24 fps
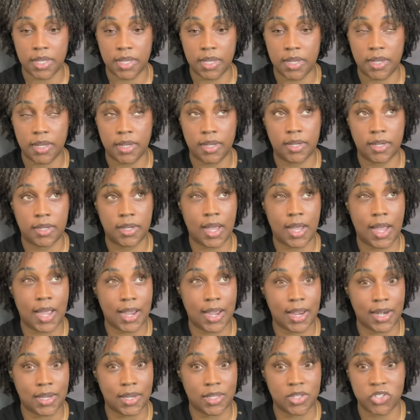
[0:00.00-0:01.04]

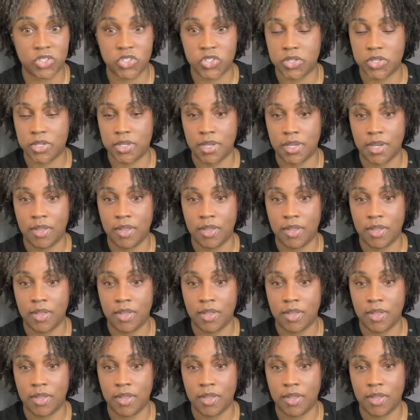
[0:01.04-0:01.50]
Eilish,